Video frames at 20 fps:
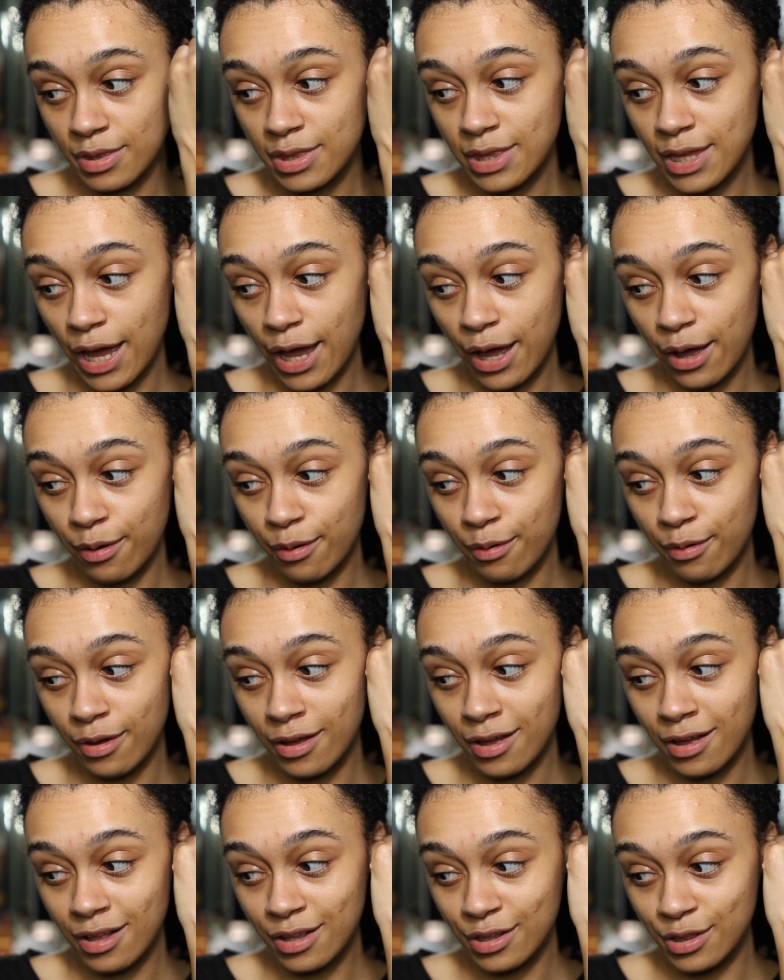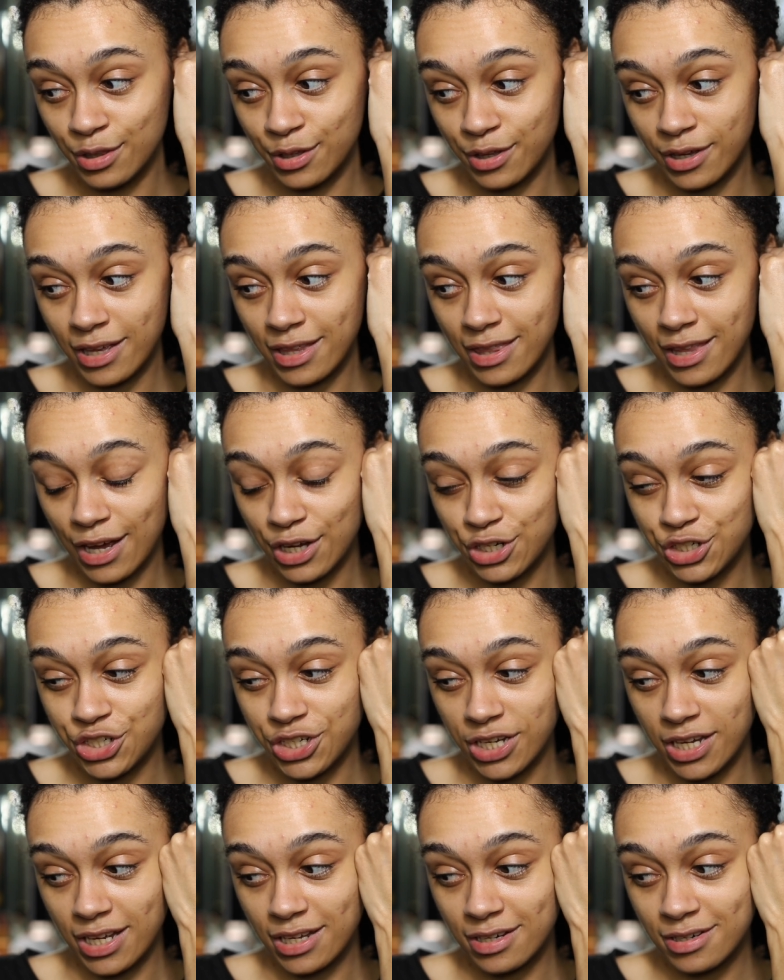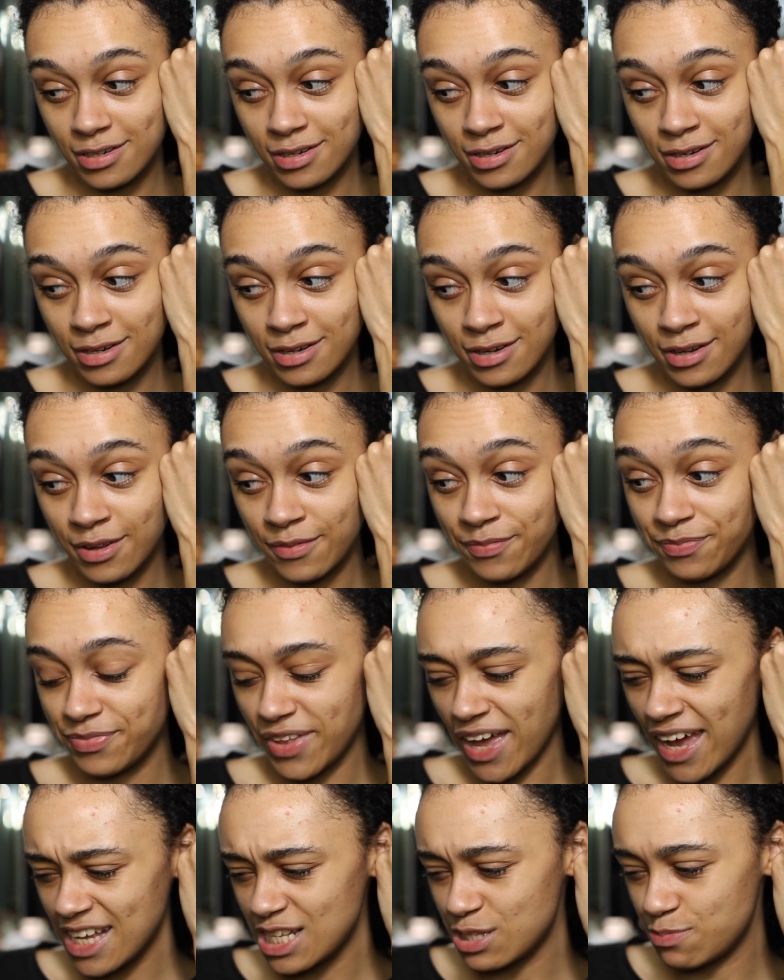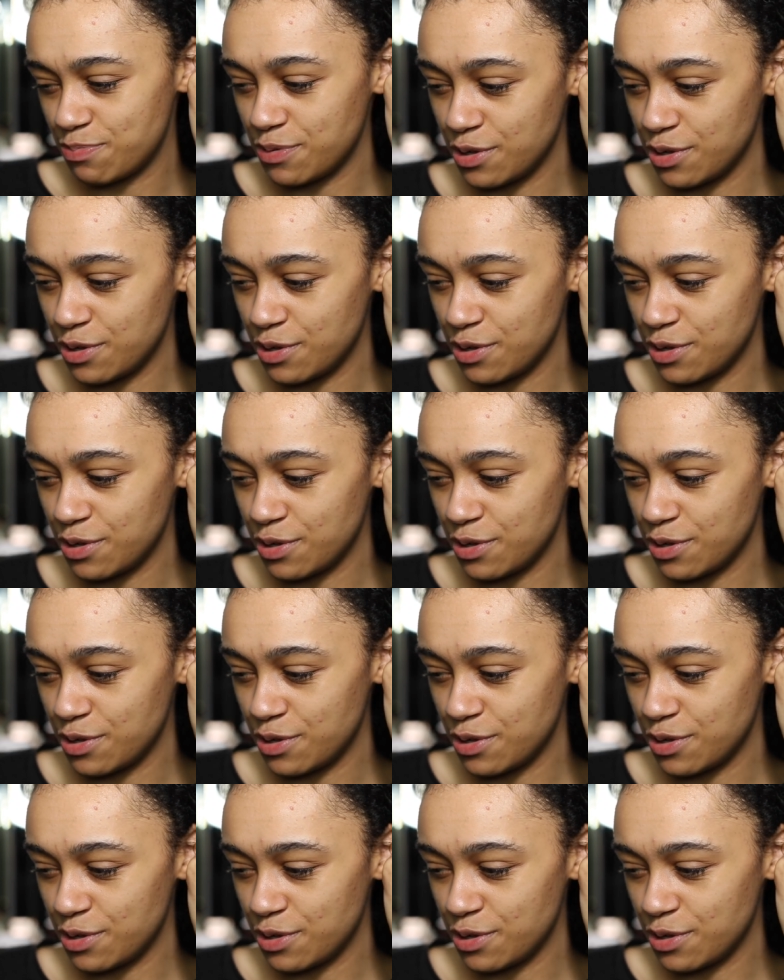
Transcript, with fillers: now look at that shade. That is